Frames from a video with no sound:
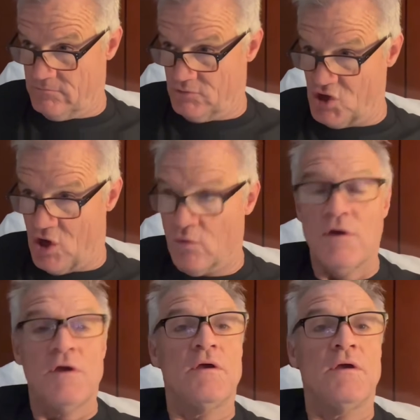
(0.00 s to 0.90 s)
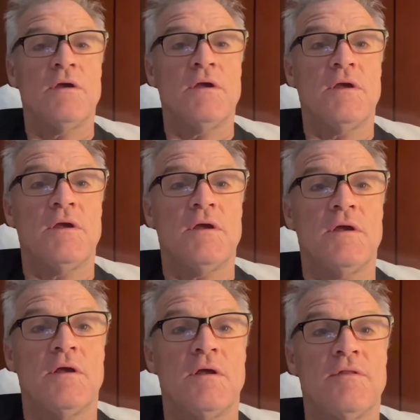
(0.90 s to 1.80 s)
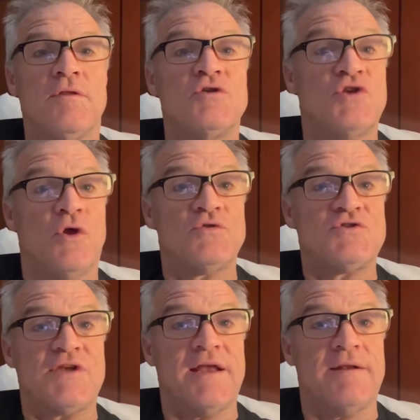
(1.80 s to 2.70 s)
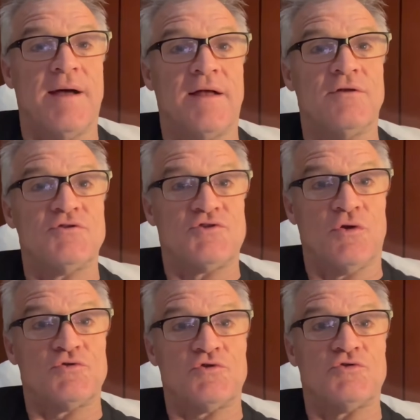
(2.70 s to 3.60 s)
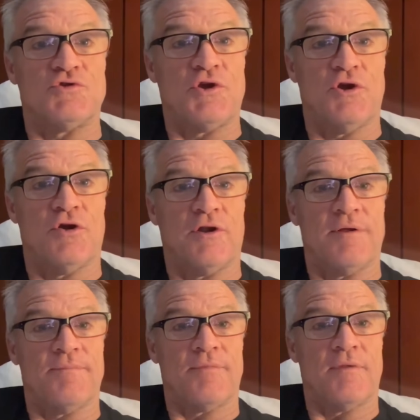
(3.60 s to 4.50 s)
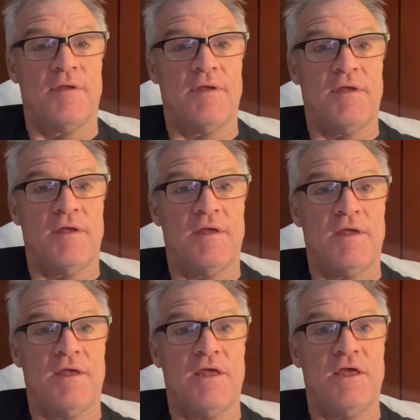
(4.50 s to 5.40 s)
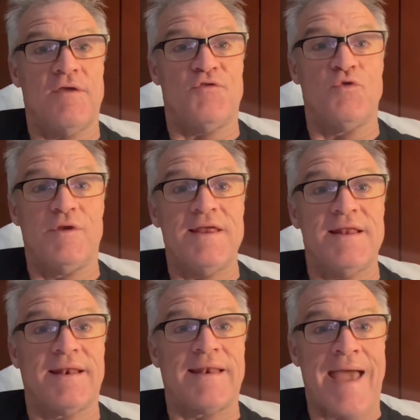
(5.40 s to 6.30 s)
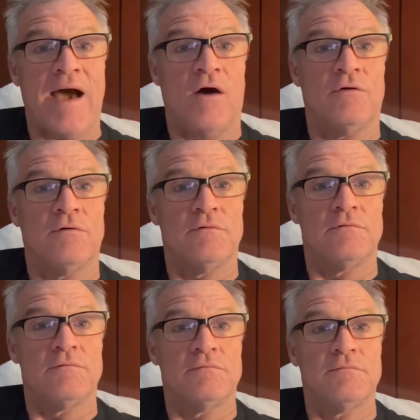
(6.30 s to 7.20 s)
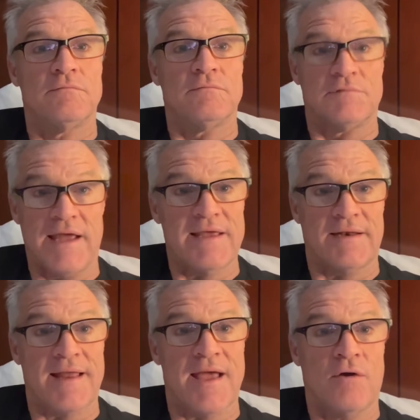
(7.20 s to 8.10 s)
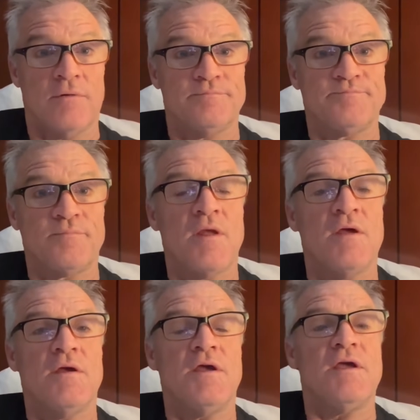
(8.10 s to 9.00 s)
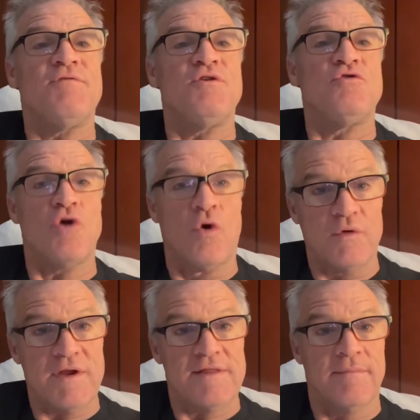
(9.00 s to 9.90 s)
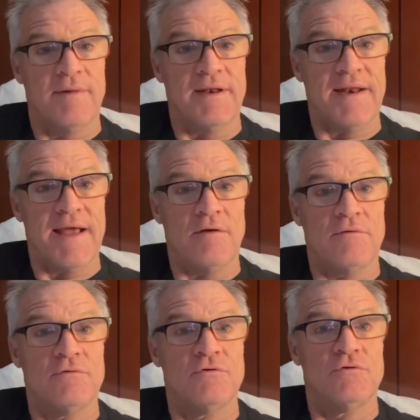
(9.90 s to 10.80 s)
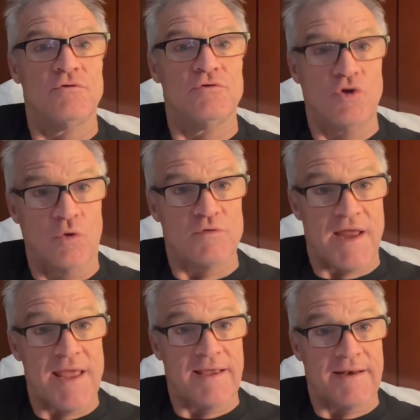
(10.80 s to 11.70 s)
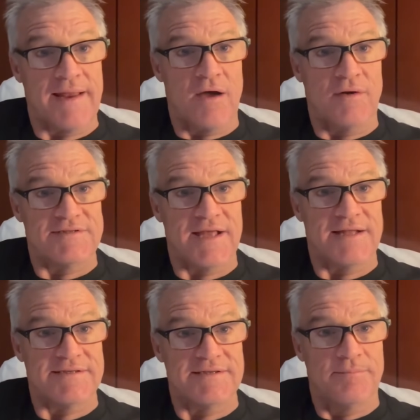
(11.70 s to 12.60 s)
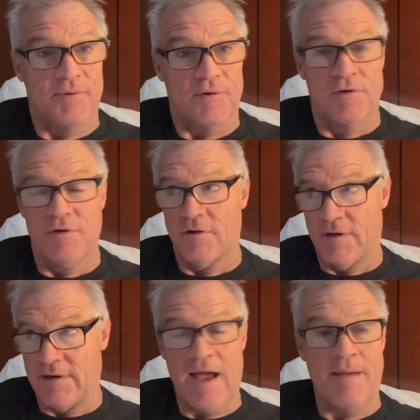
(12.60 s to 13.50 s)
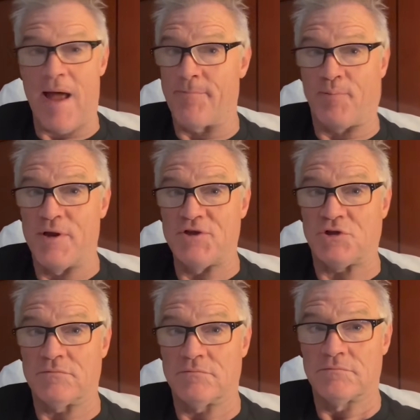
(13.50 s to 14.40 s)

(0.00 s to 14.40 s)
So there's an old saying about Social Security. If you need it now, take it now. If you don't need the money now, don't take it now. It's that simple. Now, I'm not preaching.